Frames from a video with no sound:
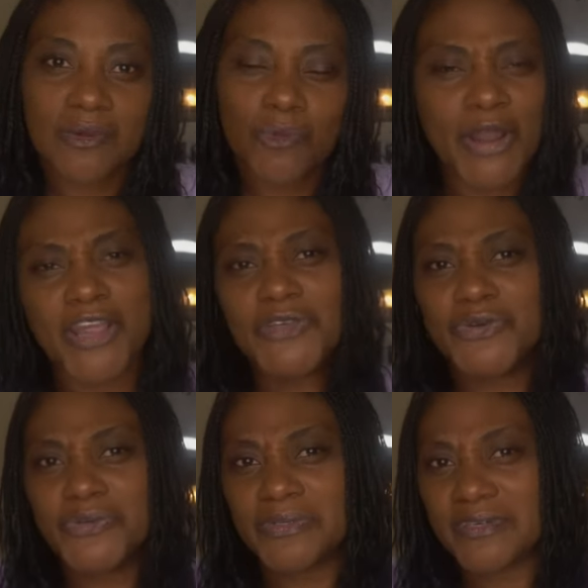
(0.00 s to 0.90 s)
What are
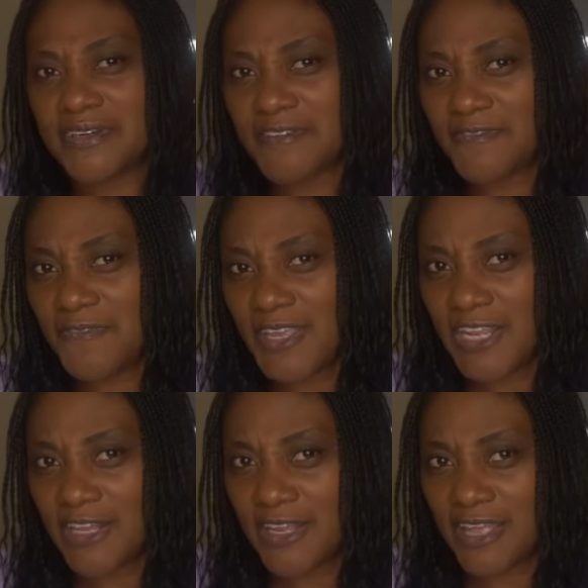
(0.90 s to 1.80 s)
you
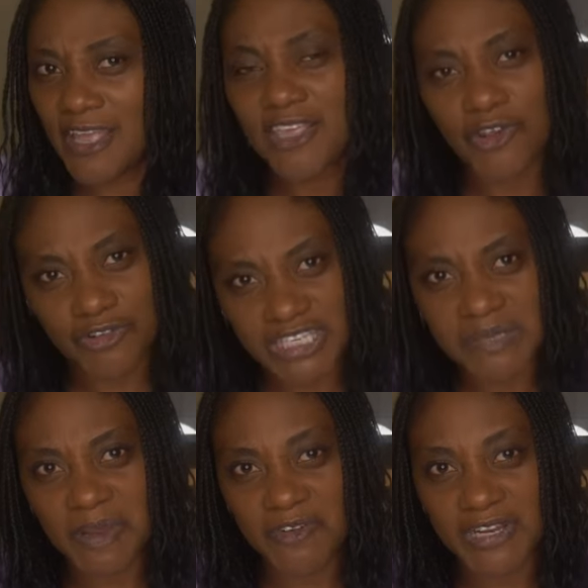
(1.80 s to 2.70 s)
feeding your
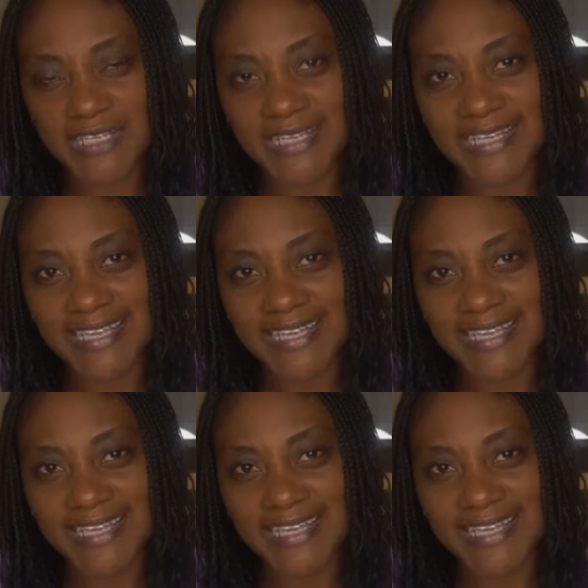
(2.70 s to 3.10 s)
spirit?